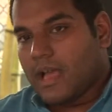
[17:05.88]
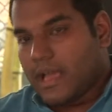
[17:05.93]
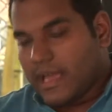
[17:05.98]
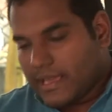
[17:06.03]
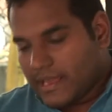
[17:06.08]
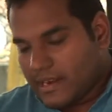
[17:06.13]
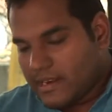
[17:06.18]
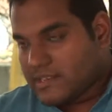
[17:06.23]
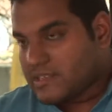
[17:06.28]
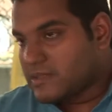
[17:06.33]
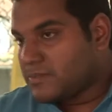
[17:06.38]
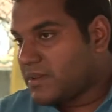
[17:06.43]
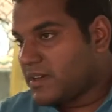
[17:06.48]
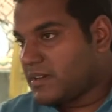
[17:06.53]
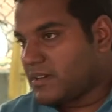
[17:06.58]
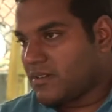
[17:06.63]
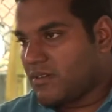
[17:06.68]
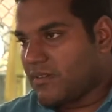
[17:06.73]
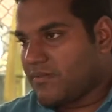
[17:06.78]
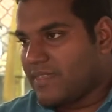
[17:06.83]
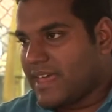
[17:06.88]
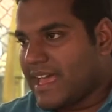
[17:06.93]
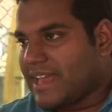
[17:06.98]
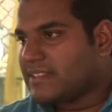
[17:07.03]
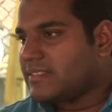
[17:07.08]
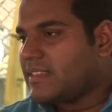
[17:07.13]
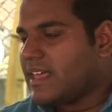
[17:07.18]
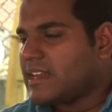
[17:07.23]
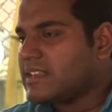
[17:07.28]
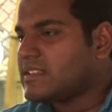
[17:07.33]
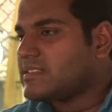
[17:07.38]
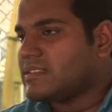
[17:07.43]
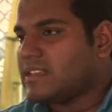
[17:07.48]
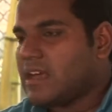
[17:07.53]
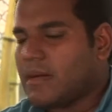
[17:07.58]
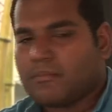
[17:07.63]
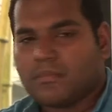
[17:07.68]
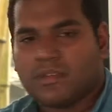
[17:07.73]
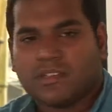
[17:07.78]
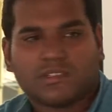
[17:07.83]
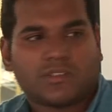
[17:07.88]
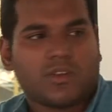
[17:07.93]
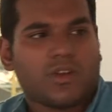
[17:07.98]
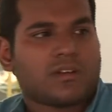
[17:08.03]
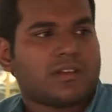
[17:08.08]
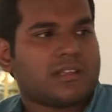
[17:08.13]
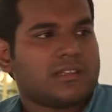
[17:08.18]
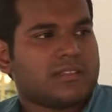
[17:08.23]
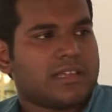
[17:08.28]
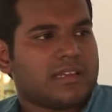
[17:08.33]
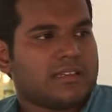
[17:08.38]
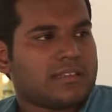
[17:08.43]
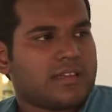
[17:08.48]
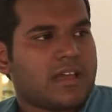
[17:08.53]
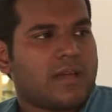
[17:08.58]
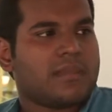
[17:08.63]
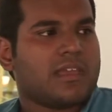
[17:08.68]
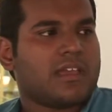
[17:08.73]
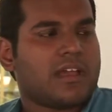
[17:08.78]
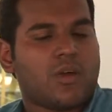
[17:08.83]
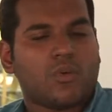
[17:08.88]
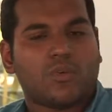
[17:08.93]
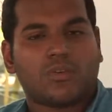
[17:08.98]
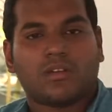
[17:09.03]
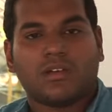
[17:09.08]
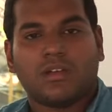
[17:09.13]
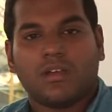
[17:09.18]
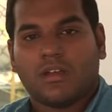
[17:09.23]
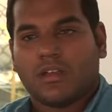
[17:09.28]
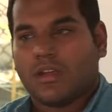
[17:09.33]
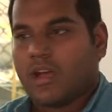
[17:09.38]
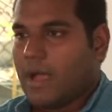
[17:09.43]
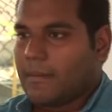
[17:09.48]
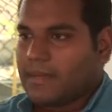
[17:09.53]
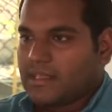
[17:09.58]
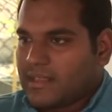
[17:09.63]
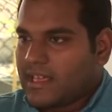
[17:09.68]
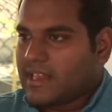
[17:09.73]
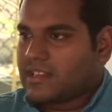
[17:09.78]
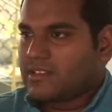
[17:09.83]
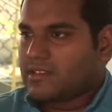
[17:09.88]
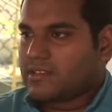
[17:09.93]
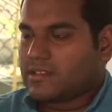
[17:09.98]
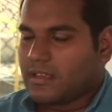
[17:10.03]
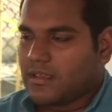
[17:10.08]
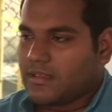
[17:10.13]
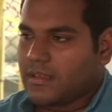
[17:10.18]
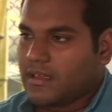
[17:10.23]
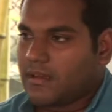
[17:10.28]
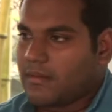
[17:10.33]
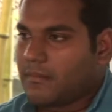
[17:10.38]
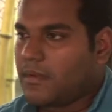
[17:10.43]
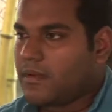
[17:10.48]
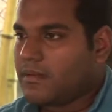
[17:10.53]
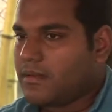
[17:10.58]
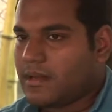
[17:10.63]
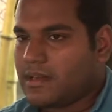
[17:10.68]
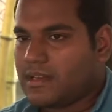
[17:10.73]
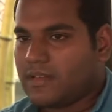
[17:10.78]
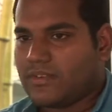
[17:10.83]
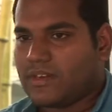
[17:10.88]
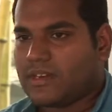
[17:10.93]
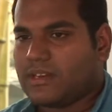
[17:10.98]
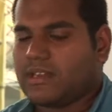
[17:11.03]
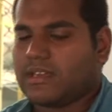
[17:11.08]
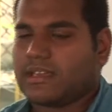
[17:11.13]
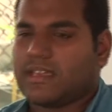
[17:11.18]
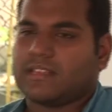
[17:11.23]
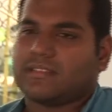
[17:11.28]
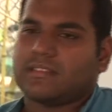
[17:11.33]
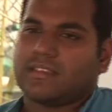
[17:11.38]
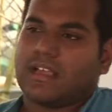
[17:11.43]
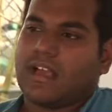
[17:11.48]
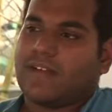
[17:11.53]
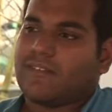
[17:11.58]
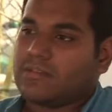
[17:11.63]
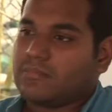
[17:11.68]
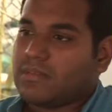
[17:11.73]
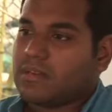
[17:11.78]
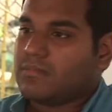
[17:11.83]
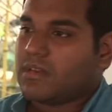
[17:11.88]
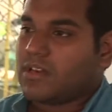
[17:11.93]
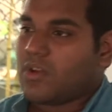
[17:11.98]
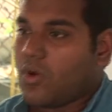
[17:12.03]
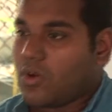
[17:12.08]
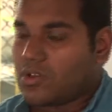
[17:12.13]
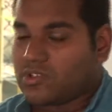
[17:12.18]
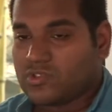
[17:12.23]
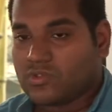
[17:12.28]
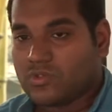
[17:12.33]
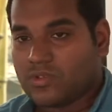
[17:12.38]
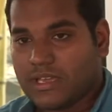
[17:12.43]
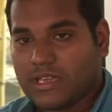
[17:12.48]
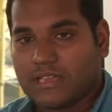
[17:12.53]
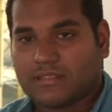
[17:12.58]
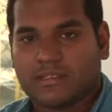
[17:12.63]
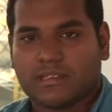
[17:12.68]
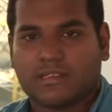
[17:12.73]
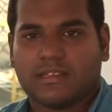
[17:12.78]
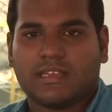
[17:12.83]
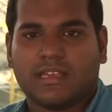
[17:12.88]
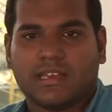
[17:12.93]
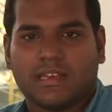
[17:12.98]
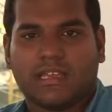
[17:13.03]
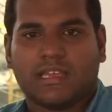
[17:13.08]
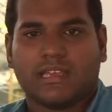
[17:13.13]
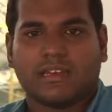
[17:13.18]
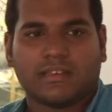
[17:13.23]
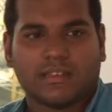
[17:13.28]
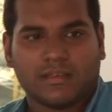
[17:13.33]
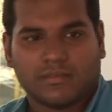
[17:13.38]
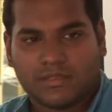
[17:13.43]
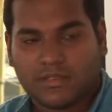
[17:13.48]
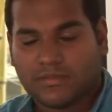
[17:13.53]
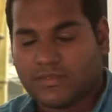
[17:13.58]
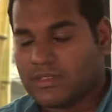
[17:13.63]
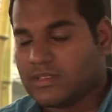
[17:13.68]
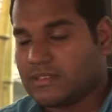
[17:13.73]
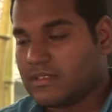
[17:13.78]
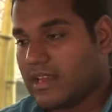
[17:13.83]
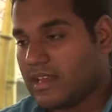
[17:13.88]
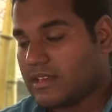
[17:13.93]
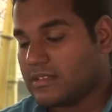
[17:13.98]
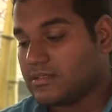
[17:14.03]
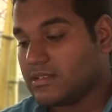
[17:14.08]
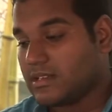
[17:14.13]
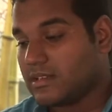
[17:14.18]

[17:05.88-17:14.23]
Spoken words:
Irrespective of that, there is some discontent that is coming out. I mean, there is definitely against the government, but also against the TNA in terms of its strategy.